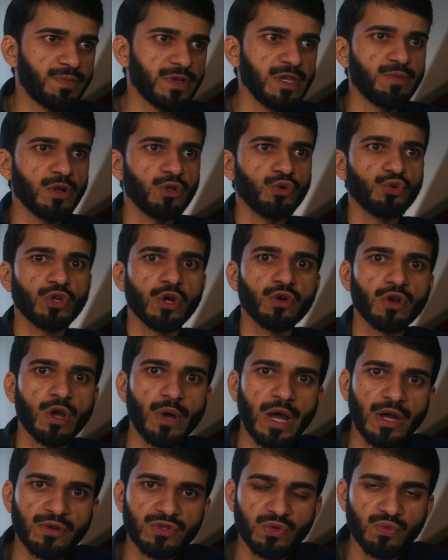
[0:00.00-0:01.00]
people who don't go
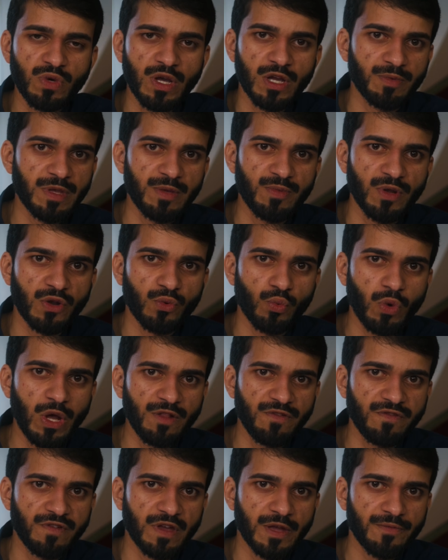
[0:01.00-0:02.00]
out to work, people on
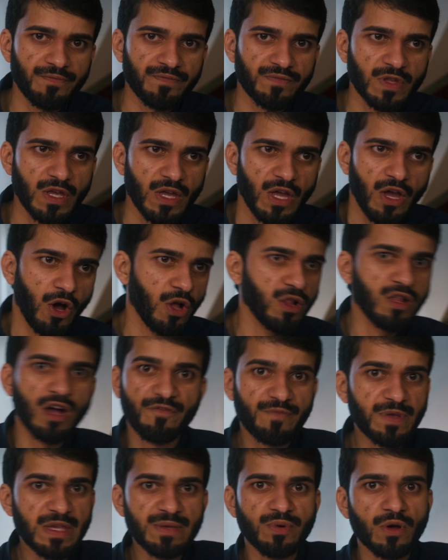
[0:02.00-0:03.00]
welfare. A lot
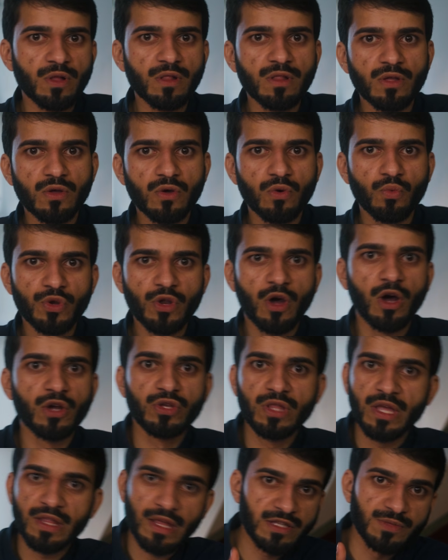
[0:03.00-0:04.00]
of people would
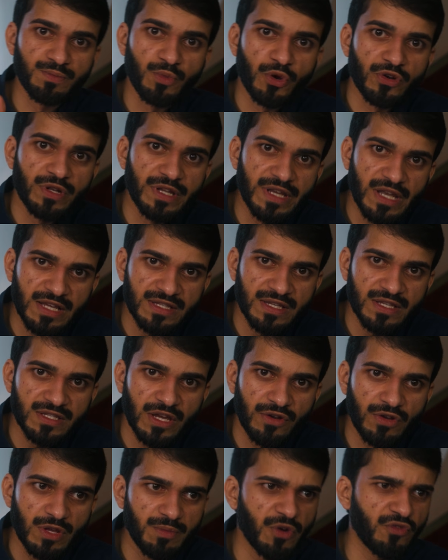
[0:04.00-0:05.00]
argue that that's morally
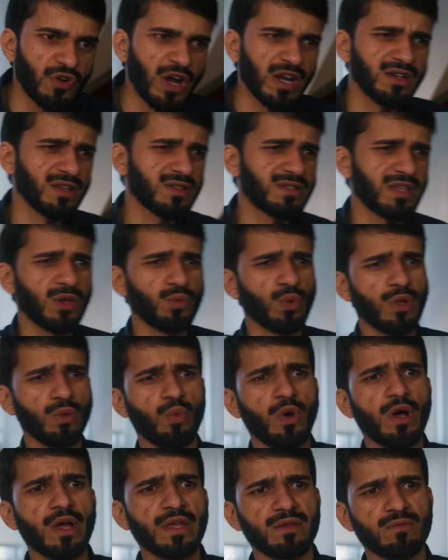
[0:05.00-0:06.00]
necessary. But Rand is saying, well,
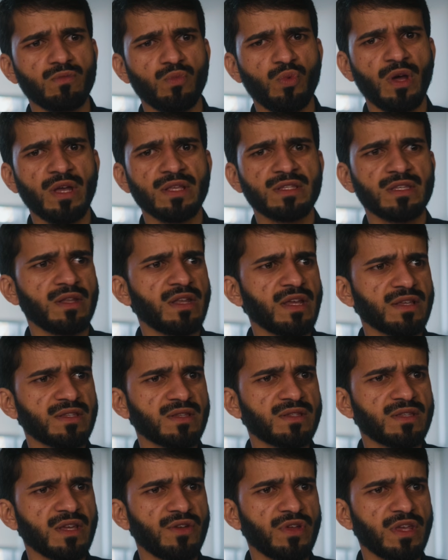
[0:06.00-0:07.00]
why is it
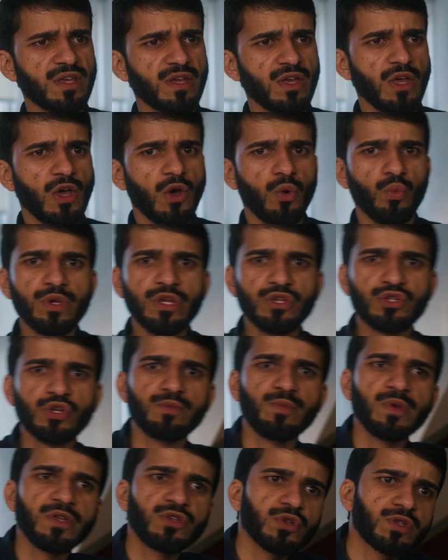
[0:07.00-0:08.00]
necessary? We
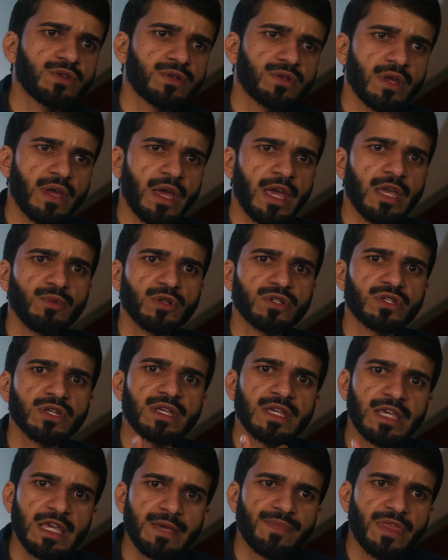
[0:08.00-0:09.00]
should be just able to
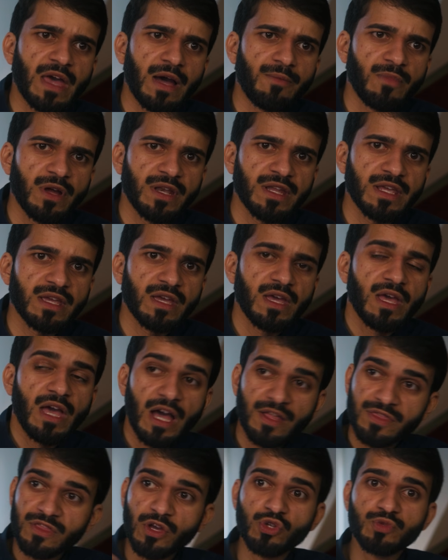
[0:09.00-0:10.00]
keep that money.
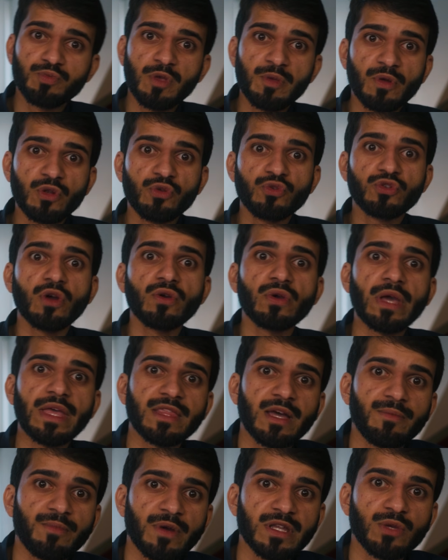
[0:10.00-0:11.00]
And those people who don't get
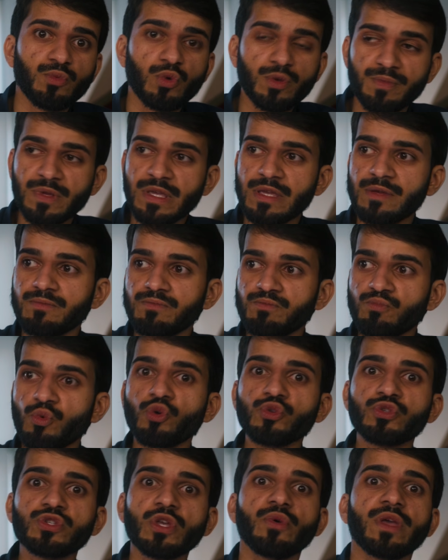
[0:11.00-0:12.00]
that money would be
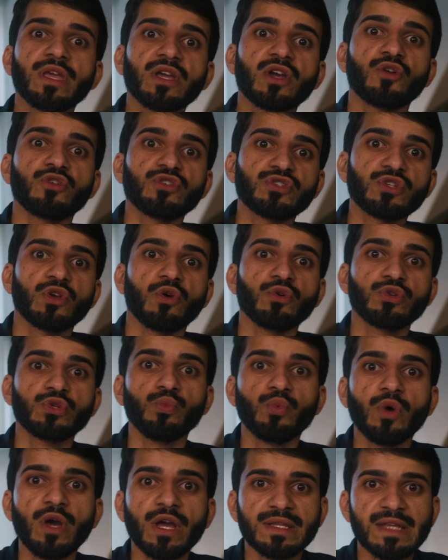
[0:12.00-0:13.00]
more so encouraged to go to
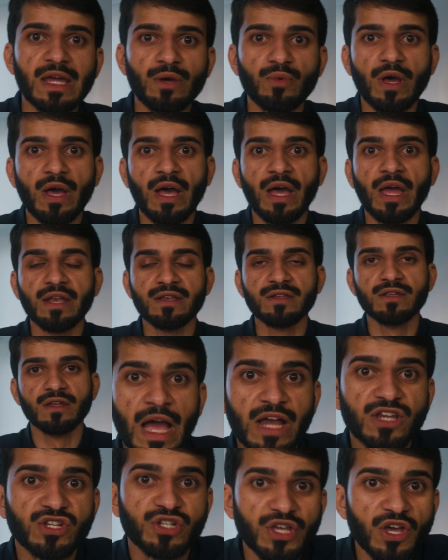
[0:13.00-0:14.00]
work now and
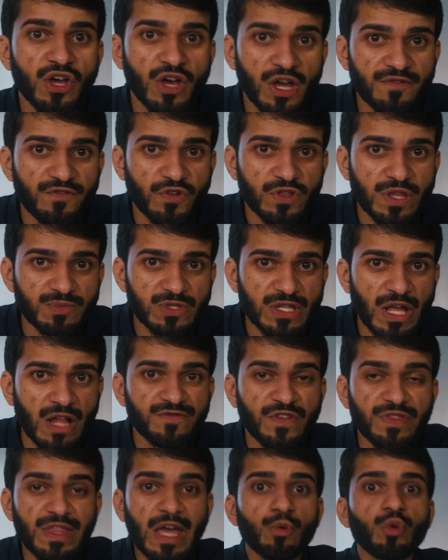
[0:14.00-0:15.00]
actually earn for
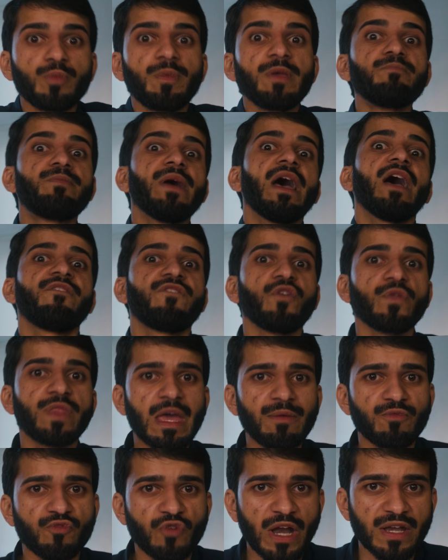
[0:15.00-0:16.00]
themselves. And that would be better for
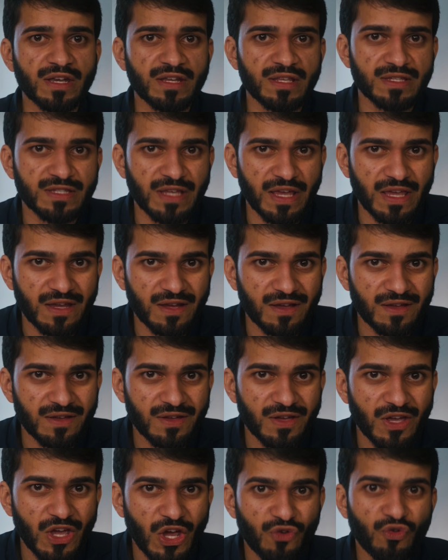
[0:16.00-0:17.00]
them, Rand is saying,
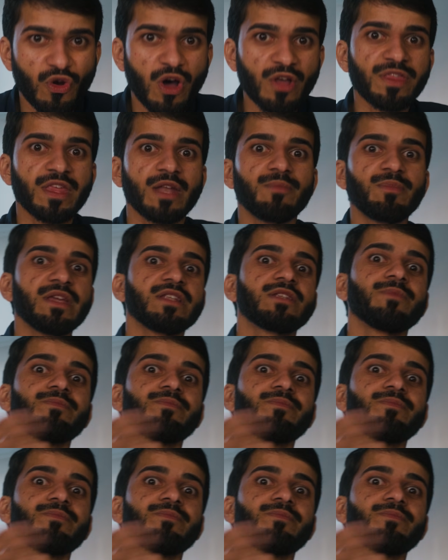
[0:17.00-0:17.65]
rather than being